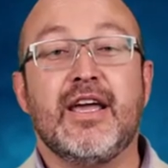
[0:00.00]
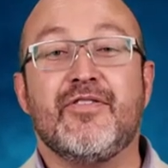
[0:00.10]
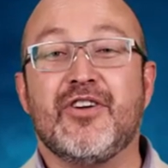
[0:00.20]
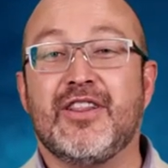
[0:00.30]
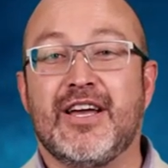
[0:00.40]

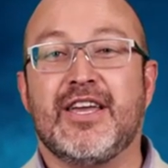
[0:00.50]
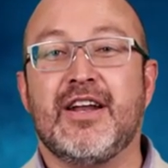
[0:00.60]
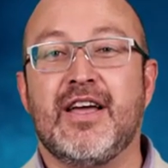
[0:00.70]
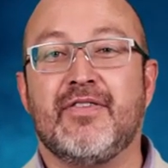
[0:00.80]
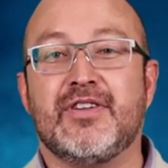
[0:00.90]
If you're lucky
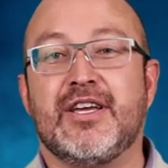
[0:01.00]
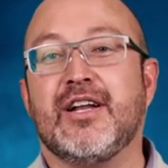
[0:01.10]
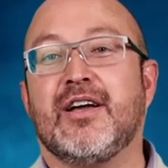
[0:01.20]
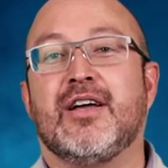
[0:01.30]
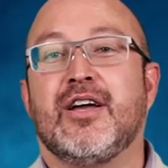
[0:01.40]
enough to get
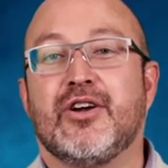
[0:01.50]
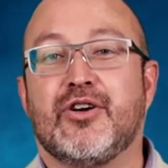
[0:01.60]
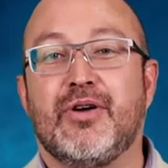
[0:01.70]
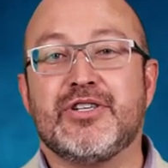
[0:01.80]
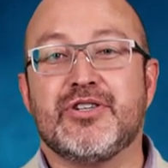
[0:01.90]
a
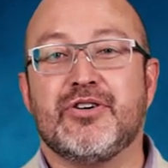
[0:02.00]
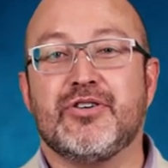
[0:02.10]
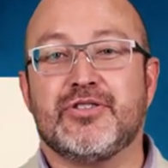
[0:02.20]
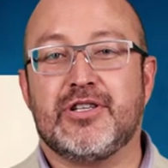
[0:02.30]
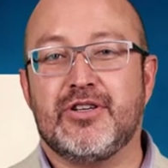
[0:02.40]
Croatian girl
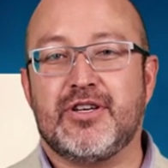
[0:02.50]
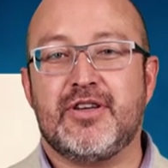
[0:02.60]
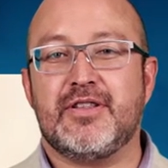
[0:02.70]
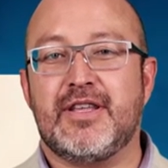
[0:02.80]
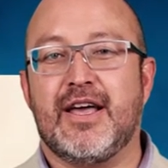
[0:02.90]
look
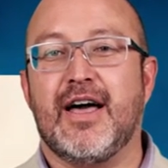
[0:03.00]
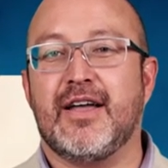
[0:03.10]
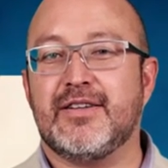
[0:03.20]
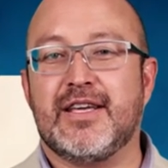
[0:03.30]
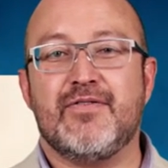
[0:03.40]
you in the eye
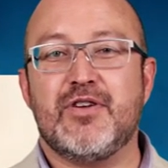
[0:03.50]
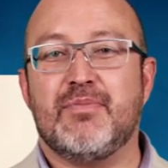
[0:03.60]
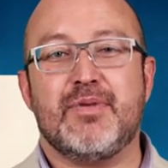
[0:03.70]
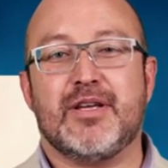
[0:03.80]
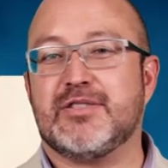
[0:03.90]
and give you a
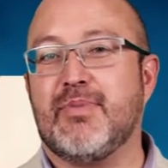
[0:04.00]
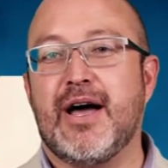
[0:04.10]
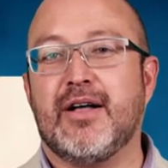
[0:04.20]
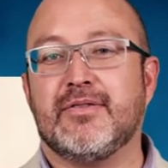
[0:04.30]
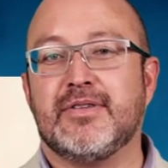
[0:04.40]
big
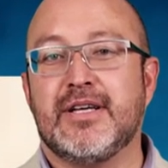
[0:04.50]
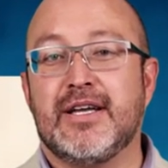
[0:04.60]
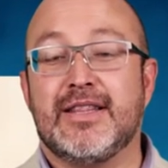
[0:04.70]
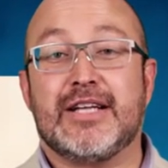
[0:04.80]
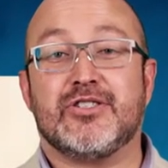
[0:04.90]
smile,
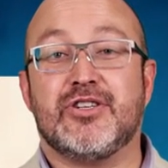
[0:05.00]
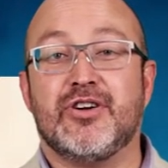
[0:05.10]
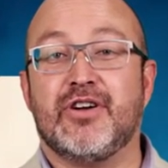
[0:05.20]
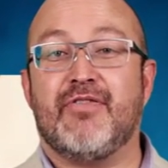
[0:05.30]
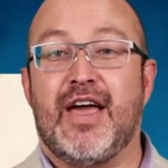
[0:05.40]
that's to
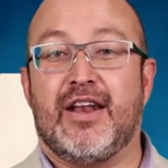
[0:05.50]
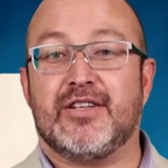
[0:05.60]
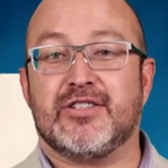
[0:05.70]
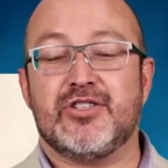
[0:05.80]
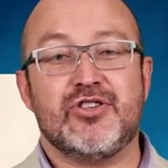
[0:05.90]
your advantage
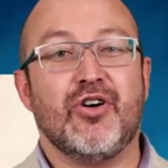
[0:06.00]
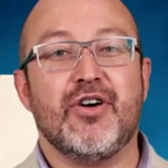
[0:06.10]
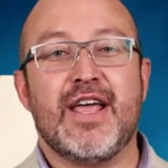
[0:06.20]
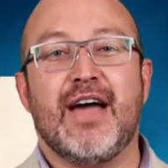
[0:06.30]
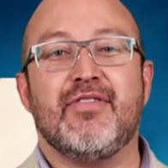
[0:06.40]
because you
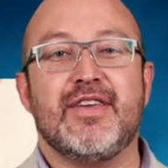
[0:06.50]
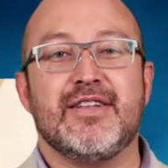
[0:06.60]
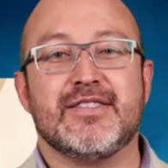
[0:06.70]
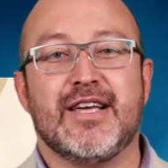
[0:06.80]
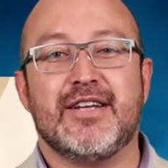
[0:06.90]
already have the
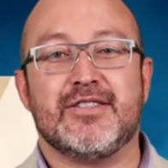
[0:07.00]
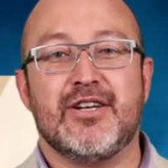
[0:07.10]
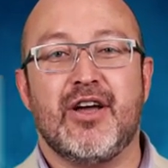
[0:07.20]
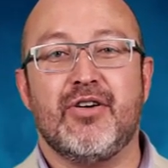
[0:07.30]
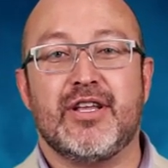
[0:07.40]
insight to
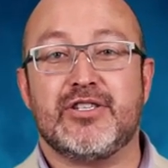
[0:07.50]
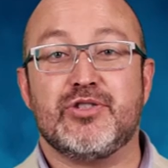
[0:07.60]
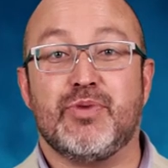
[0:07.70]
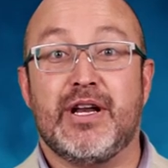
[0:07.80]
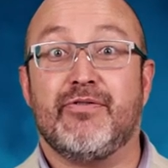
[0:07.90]
know that
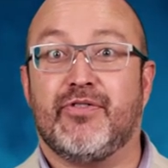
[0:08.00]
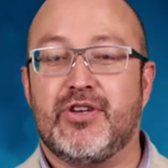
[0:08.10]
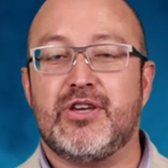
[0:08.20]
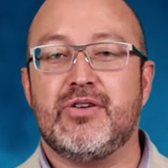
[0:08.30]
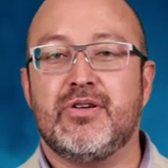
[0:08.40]
she's waiting for
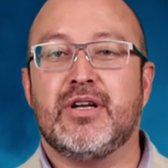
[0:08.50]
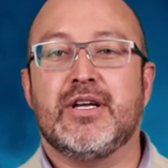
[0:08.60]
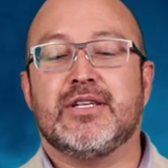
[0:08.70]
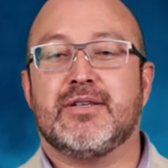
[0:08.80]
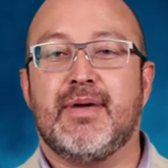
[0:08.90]
you
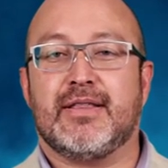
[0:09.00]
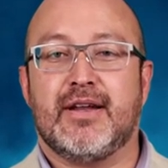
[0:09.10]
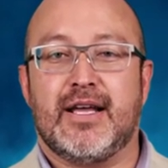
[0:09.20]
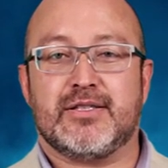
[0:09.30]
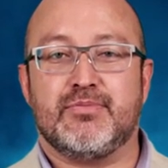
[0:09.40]
to make the
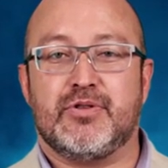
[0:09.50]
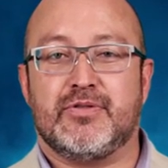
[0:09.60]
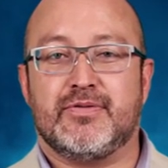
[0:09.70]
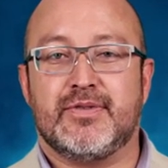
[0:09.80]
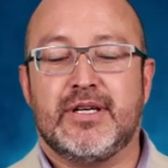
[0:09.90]
next
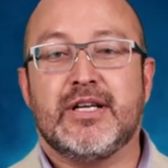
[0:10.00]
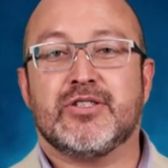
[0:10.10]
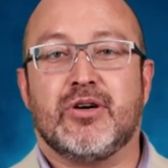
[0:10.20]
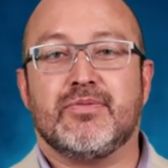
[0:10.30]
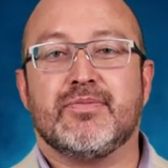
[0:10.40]
move.
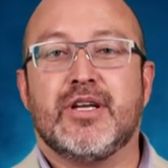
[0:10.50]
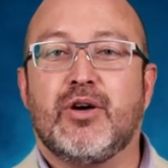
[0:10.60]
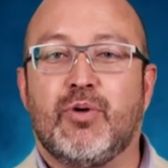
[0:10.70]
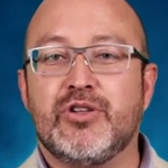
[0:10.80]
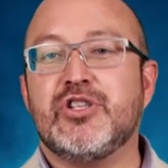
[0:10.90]
So
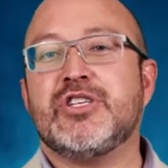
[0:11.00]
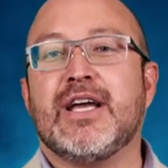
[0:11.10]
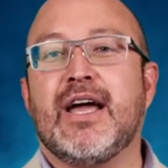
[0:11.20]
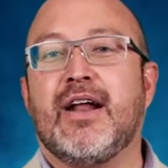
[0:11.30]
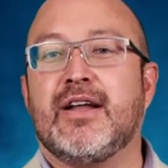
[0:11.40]
why don't you
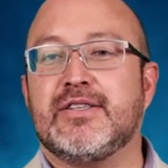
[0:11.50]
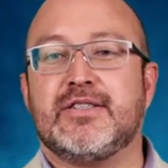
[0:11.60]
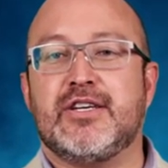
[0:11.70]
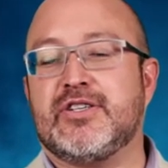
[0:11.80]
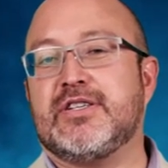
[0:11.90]
check out
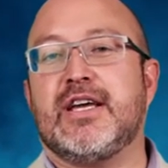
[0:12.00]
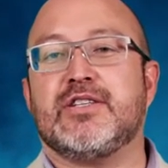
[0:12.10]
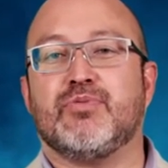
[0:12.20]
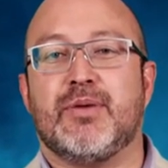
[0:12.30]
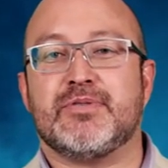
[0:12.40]

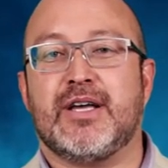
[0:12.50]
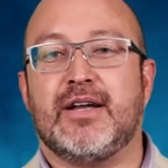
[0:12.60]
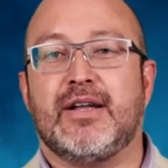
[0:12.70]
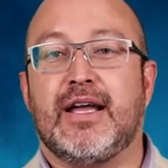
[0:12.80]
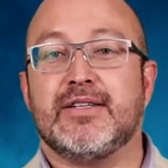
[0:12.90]
AnastasiaDate's
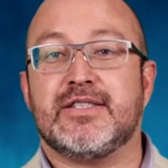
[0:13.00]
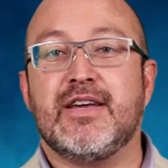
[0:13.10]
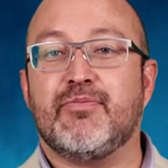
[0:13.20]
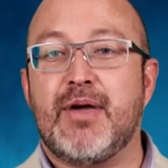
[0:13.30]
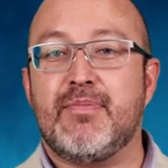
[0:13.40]
website and see
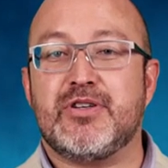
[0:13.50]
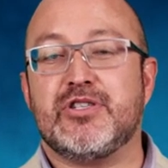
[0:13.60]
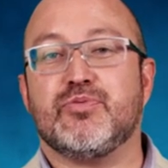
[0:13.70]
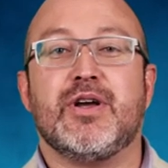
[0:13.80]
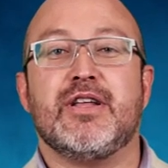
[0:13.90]
if maybe
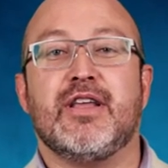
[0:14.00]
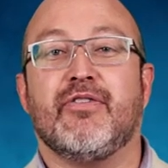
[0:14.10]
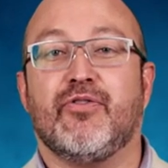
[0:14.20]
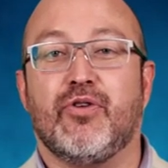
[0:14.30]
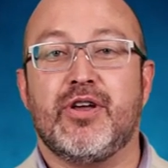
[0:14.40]
she's waiting there
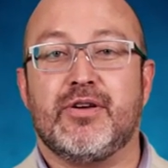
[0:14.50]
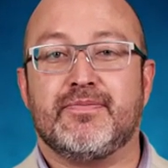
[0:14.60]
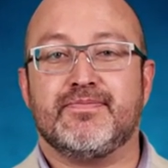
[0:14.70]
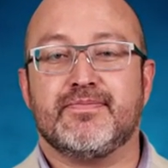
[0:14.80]
for you.